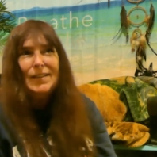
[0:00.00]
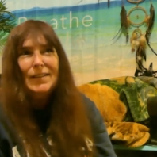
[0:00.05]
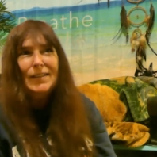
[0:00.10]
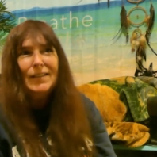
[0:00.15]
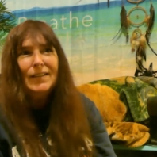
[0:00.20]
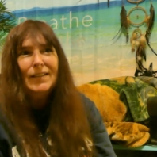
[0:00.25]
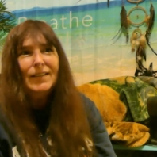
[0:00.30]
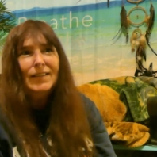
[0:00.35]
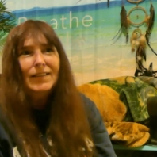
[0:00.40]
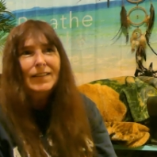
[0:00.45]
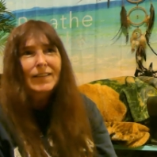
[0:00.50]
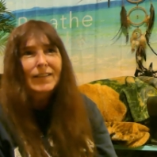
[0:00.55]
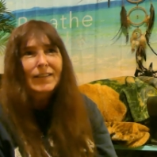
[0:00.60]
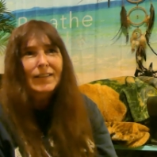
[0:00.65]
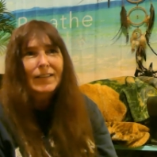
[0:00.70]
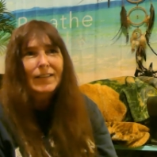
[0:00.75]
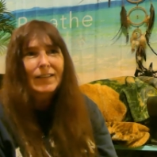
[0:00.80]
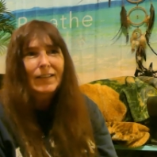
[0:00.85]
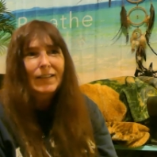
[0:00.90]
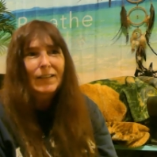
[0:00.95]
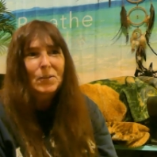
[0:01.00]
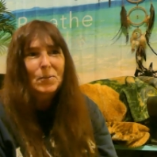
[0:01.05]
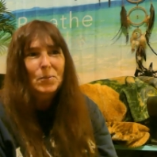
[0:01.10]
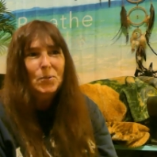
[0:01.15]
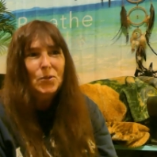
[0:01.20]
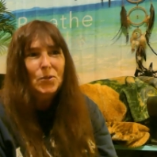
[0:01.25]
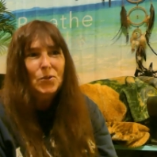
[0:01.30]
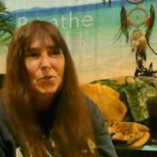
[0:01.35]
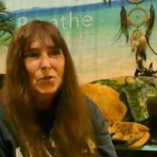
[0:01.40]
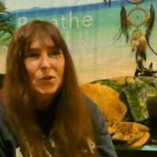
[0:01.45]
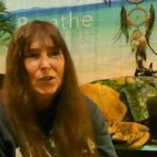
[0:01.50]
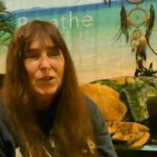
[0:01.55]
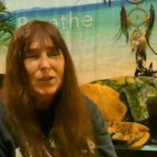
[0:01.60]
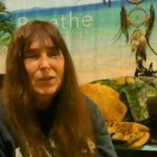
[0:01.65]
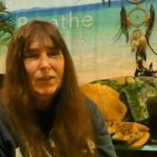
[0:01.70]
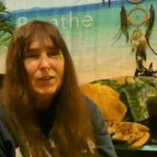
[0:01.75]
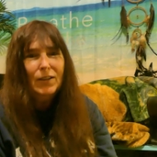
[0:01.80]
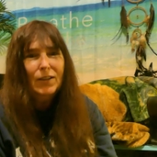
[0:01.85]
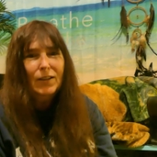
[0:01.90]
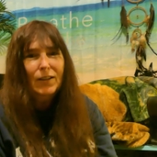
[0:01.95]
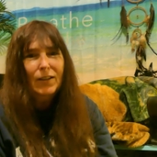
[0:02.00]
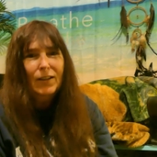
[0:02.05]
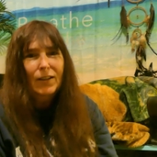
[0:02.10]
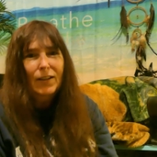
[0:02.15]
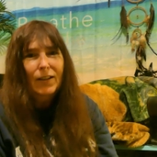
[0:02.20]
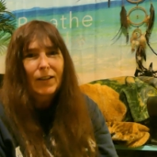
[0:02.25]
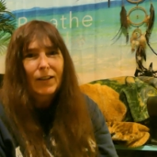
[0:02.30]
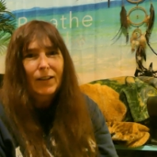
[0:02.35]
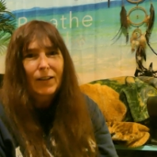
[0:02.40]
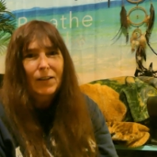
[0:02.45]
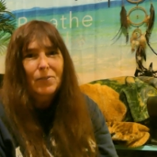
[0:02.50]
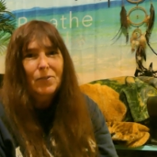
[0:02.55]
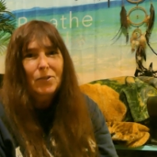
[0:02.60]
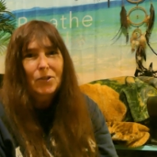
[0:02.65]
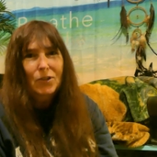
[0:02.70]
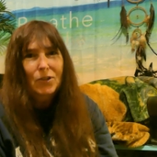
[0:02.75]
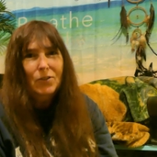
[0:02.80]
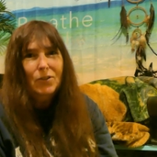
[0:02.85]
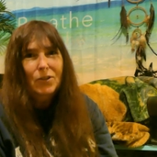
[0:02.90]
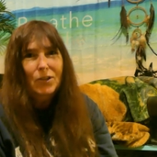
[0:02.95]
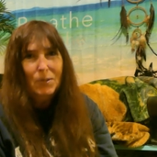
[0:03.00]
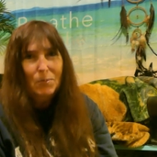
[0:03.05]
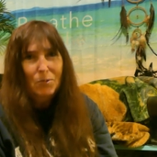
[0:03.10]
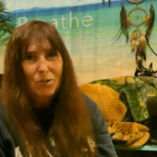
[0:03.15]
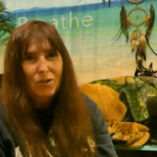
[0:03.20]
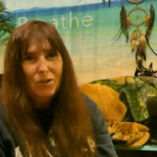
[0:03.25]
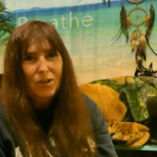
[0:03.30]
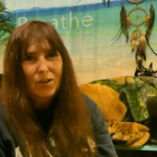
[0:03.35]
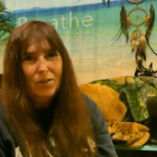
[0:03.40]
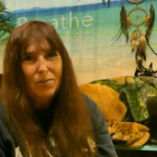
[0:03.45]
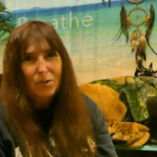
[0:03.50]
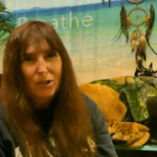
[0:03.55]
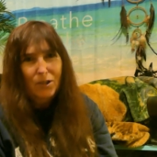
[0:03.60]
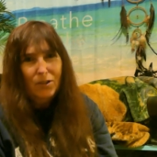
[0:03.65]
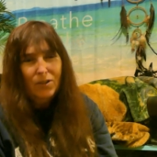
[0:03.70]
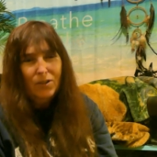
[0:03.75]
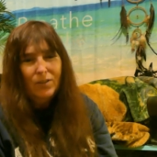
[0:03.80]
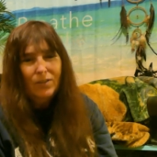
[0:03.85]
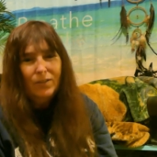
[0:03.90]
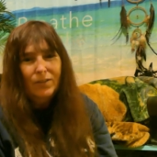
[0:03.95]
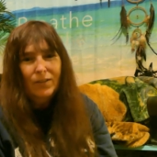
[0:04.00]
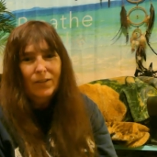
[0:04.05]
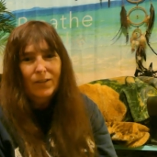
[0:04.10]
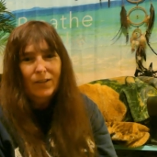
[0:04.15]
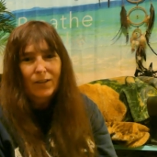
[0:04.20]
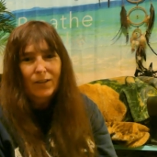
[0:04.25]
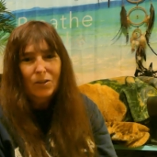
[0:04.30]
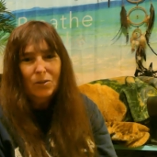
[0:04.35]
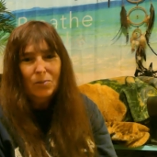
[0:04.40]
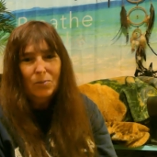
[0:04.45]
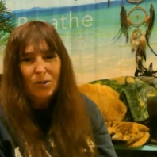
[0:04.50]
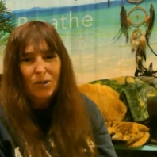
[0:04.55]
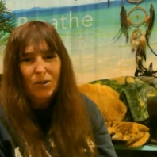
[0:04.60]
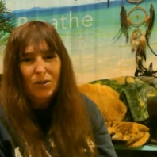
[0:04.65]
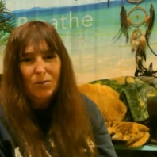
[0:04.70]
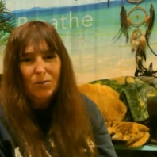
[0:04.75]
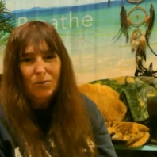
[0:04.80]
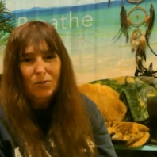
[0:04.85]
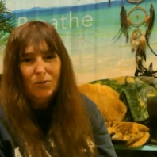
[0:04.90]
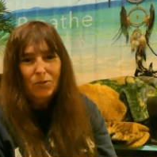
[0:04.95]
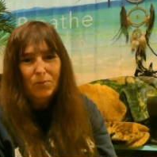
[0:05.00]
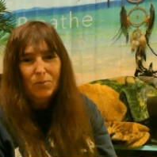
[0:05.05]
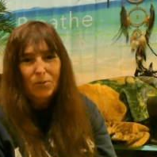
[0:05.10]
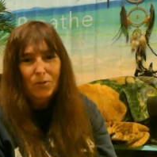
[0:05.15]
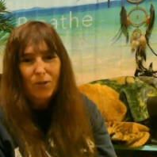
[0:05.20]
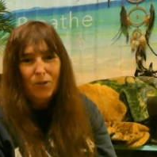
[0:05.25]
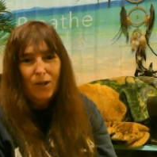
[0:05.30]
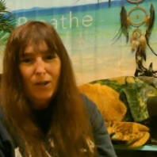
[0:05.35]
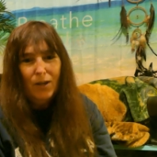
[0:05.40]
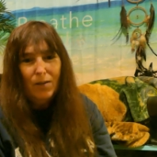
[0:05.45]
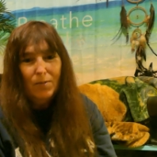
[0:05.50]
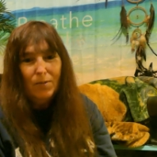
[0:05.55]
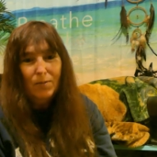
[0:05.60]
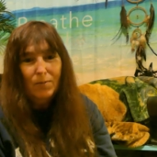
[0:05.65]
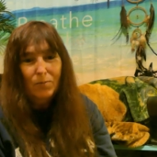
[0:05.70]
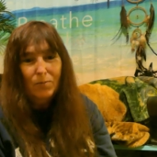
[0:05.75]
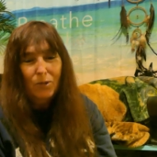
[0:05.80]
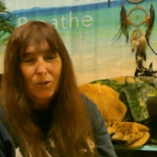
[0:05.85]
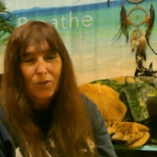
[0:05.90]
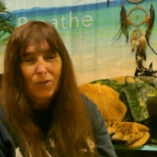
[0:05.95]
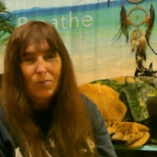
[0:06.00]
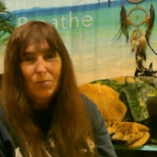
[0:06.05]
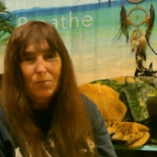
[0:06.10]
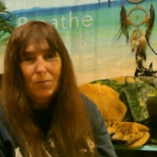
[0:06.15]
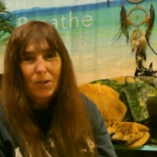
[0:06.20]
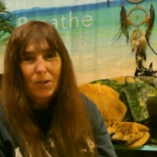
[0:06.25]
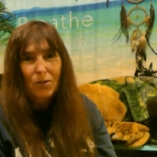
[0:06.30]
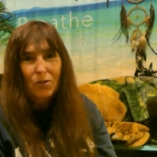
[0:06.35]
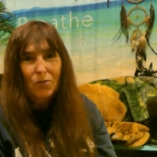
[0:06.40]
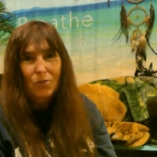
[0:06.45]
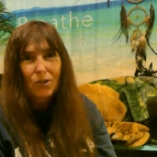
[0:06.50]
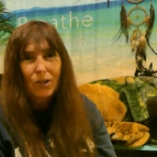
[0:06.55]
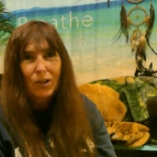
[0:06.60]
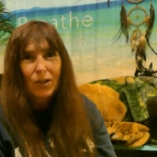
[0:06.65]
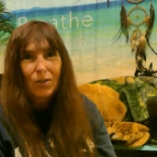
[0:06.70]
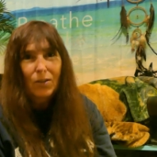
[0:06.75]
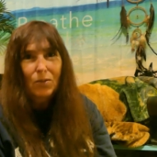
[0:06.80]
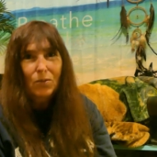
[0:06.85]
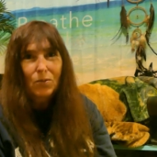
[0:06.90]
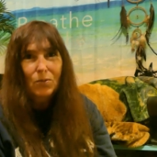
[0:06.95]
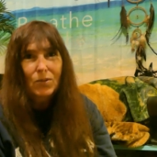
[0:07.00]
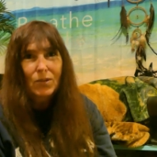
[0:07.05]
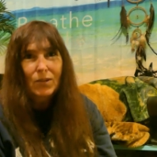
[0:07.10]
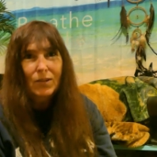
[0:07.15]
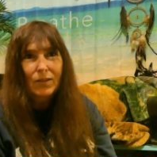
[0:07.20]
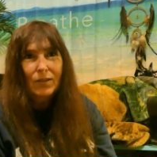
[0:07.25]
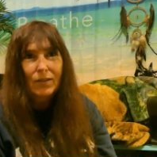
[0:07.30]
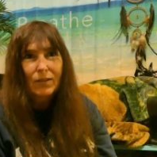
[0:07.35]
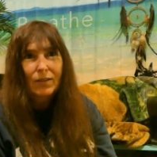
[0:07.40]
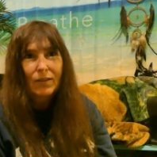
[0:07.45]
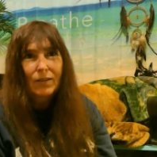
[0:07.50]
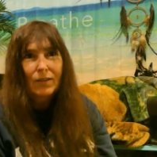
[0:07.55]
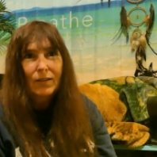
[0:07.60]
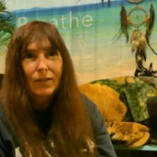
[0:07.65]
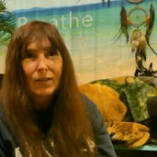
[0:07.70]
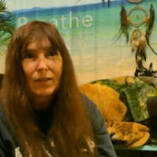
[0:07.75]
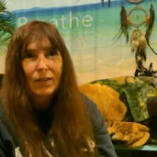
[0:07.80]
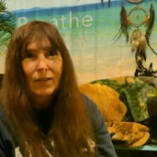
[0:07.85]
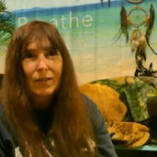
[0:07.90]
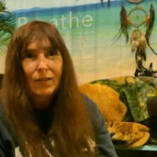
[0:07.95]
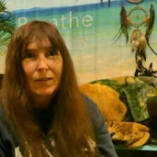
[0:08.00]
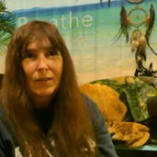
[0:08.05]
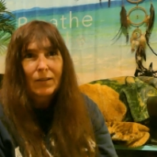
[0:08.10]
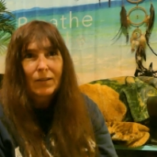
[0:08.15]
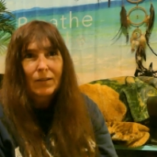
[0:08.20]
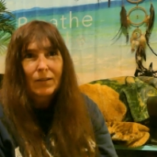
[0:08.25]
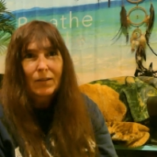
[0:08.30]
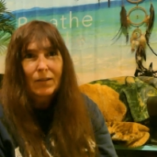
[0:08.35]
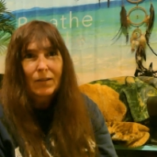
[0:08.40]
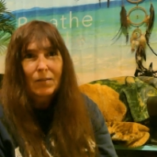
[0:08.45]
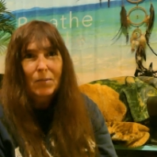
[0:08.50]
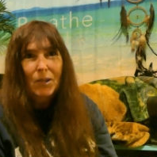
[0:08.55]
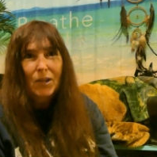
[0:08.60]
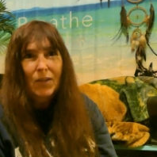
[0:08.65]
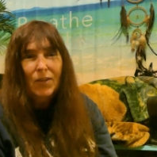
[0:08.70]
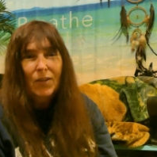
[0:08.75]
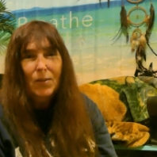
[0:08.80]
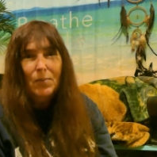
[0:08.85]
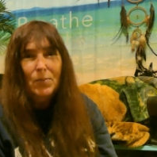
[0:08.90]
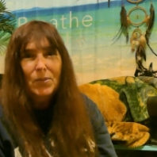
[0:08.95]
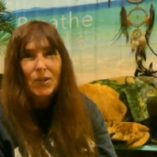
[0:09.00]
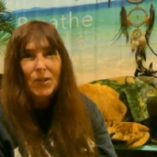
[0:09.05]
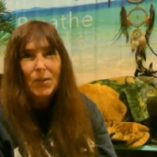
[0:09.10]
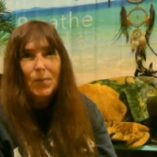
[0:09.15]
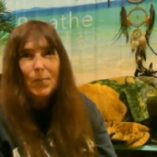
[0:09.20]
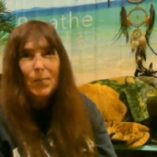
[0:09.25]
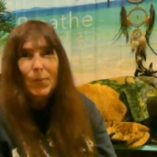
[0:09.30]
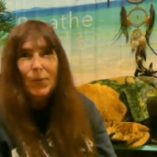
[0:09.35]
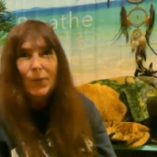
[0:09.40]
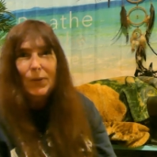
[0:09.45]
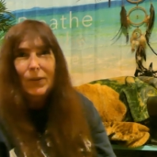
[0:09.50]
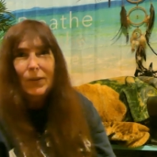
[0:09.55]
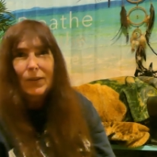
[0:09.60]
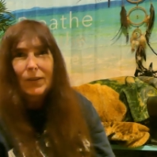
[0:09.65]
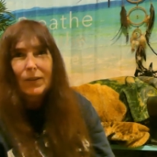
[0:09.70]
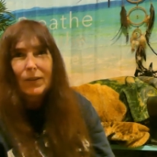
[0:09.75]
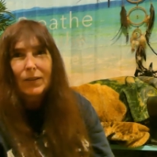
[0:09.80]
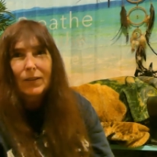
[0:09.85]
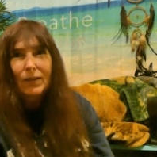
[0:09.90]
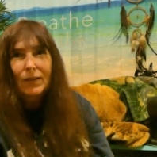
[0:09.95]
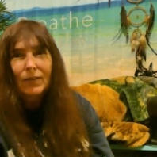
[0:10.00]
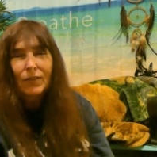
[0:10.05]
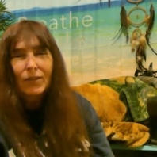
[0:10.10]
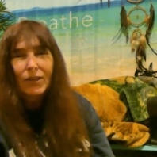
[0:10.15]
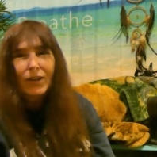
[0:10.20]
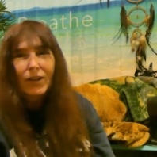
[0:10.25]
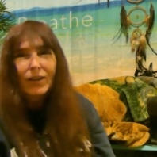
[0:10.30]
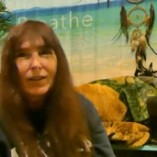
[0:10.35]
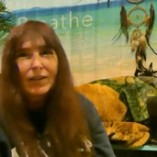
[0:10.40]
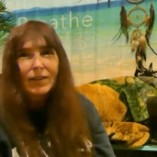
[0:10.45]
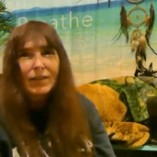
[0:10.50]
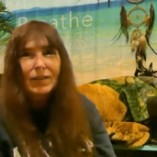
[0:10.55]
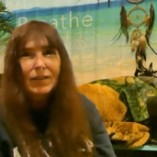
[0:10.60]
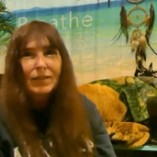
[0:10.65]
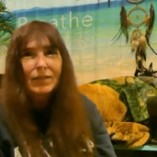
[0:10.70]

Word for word: I hope you enjoyed it. And I really, really appreciate you watching. And I hope that you will subscribe and watch some of my other videos. And give me a thumbs up if you liked it.